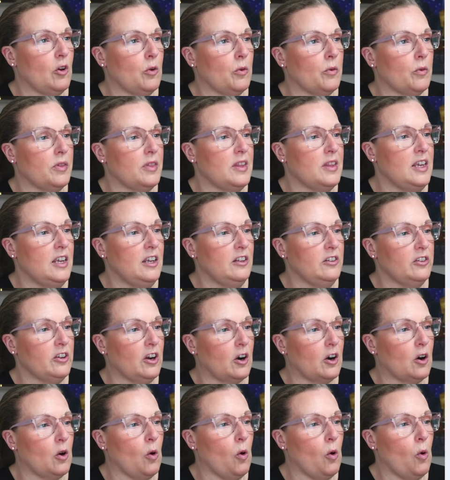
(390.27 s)
these
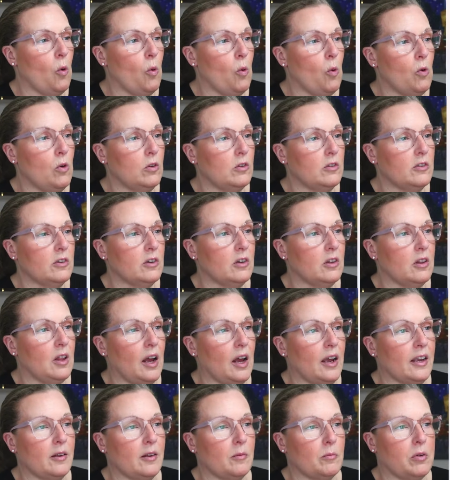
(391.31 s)
are old
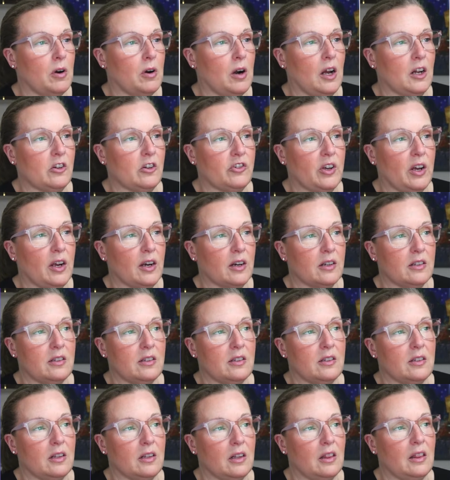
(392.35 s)
client
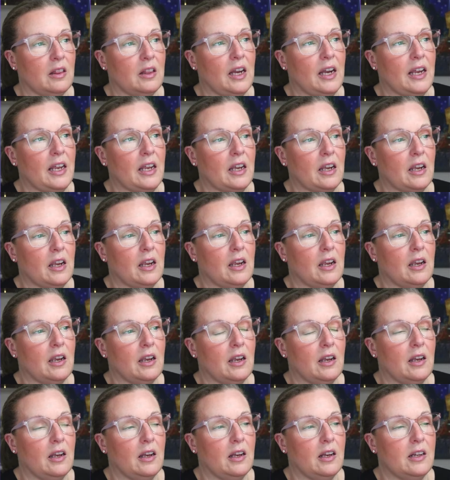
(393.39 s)
projects, like
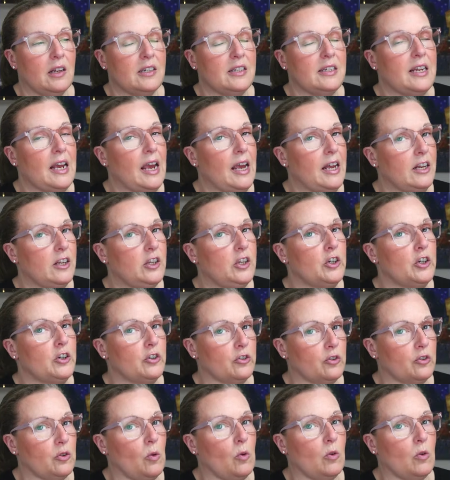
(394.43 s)
10
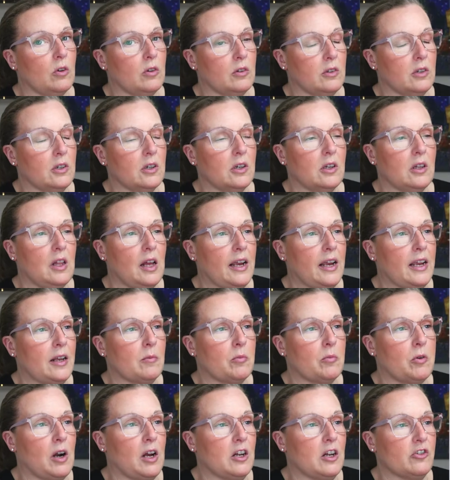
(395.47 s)
years old client
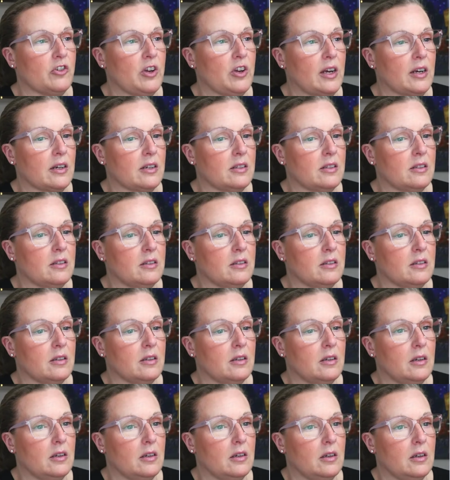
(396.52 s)
projects.
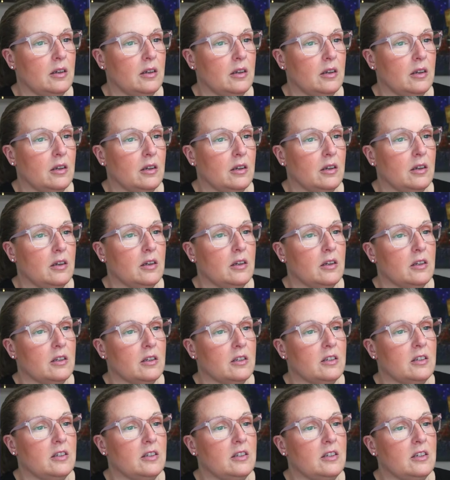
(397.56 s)

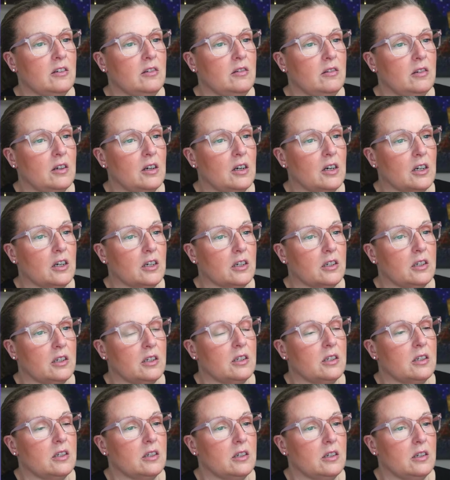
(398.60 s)
Still
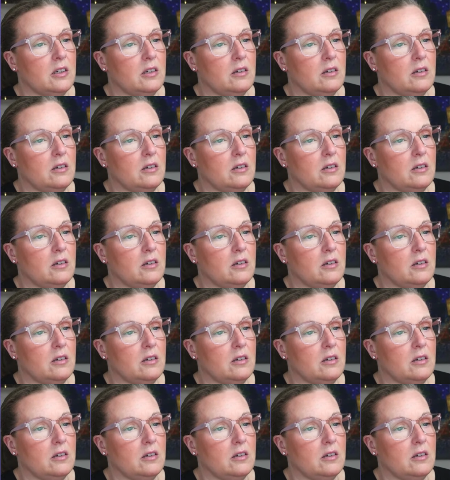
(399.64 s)
art.